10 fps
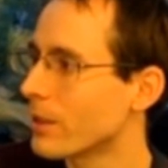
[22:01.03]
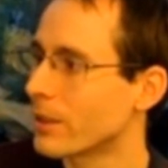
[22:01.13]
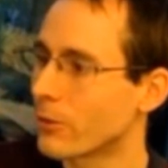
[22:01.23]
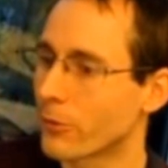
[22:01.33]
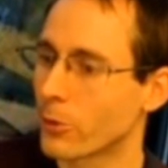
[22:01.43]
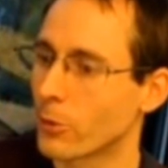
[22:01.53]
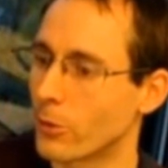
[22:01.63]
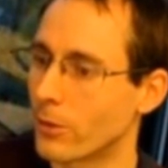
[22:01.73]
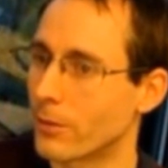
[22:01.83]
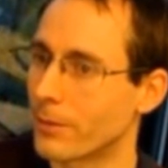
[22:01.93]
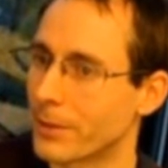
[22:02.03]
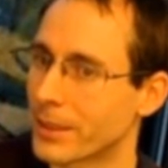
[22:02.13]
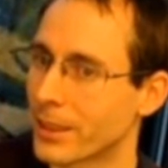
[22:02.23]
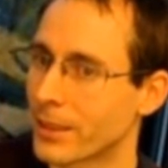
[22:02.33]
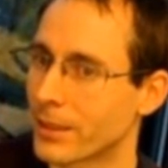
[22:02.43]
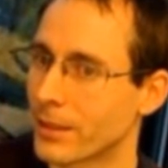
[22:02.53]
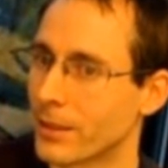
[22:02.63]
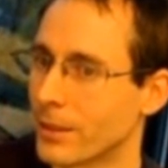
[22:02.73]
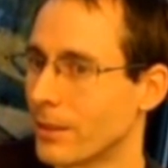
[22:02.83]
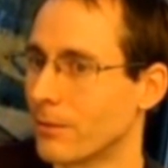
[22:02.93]
Like if you take
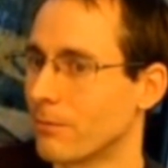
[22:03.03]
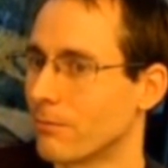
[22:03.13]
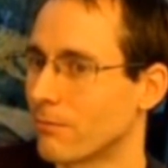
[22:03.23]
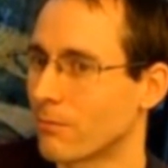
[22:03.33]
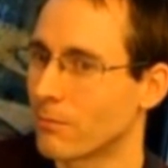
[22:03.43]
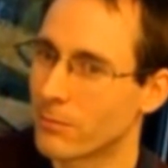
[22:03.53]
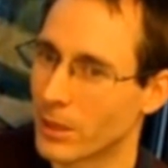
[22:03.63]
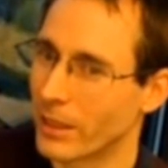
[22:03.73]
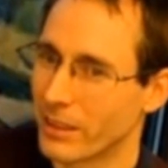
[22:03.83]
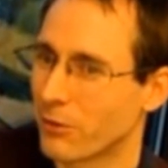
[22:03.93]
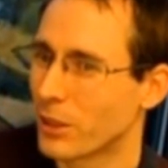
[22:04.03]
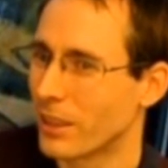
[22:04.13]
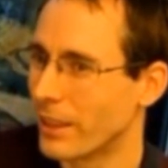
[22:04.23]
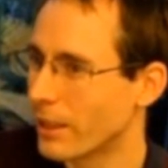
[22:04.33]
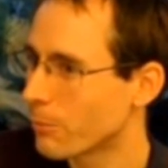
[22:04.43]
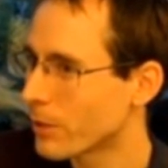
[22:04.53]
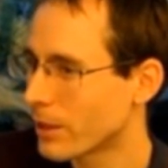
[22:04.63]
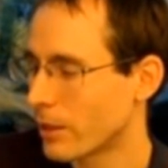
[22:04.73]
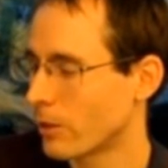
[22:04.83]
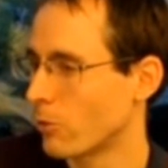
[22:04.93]
even an
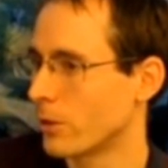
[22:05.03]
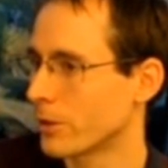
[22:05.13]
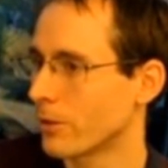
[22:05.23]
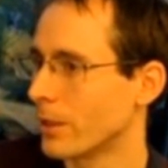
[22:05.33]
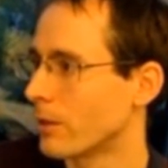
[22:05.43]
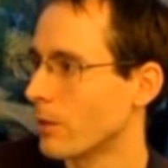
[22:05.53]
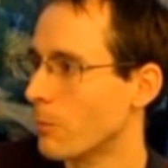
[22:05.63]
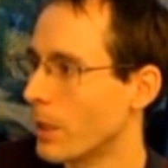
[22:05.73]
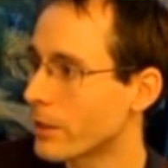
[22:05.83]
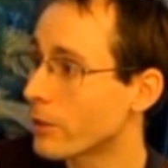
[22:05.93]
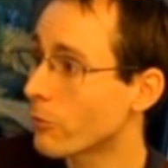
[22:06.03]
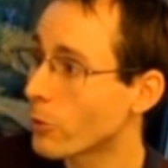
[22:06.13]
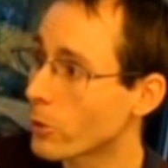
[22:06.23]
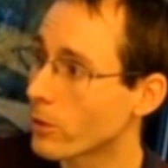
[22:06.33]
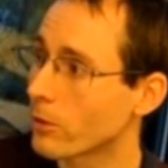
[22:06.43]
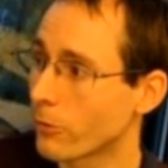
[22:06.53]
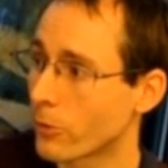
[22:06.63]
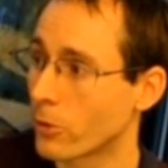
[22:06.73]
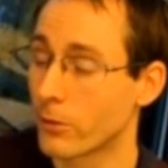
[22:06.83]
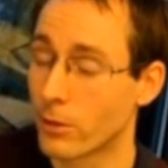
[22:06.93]
airplane or also like a multi-rotor
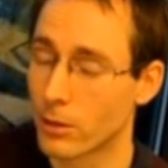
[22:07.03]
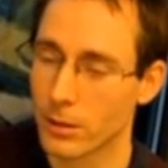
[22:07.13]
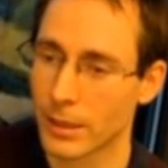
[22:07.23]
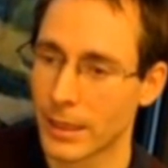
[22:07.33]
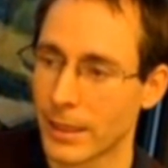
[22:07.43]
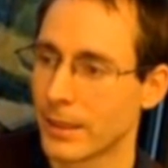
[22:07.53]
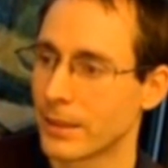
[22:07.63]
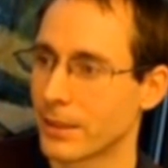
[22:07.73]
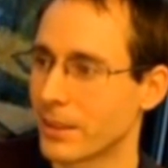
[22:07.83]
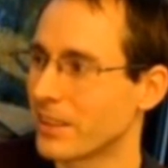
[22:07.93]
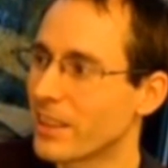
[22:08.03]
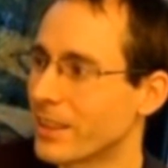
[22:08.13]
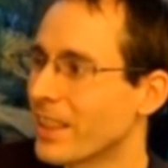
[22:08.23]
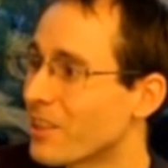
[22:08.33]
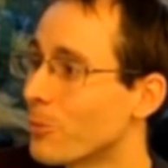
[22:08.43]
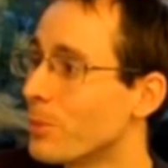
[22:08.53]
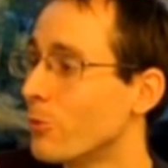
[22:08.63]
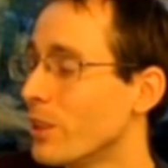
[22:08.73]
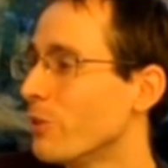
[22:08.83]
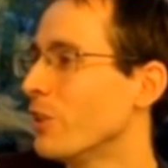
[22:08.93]
for a drone, then that tend to be
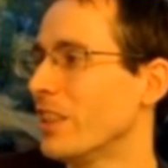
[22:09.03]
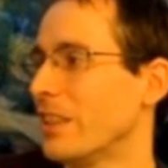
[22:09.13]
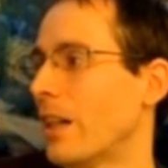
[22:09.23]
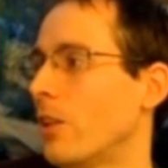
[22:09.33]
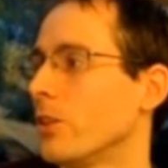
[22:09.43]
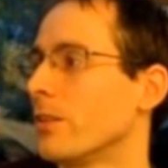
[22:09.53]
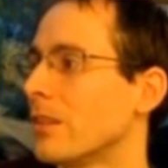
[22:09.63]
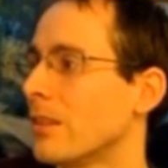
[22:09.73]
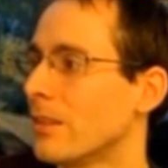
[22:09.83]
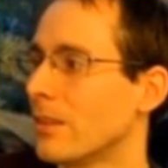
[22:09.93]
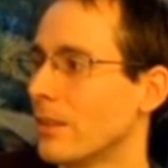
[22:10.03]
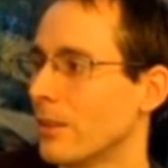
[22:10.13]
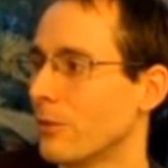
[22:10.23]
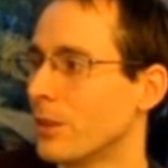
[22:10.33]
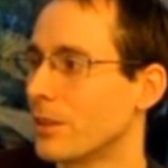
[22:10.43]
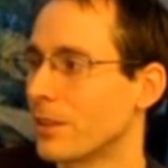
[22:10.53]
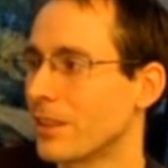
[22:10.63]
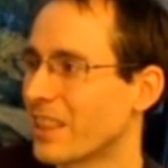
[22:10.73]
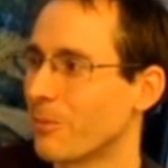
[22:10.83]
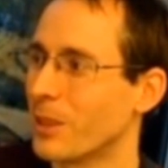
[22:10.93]
really, which can be